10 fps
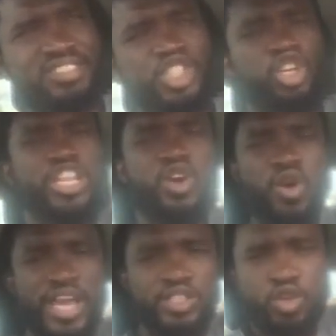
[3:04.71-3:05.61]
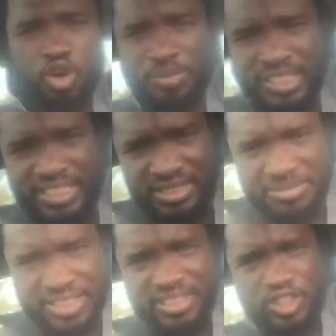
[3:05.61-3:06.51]
You know they go now your community
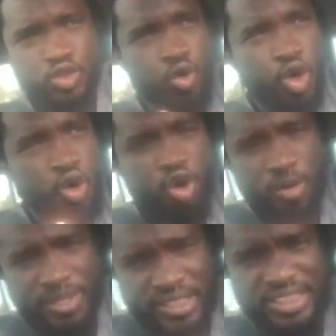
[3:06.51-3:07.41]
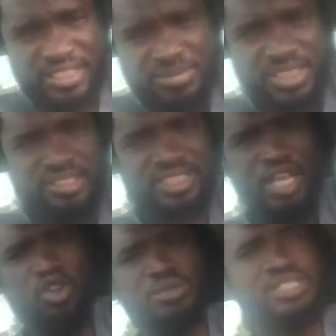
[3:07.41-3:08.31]
meeting, your own community meeting, salon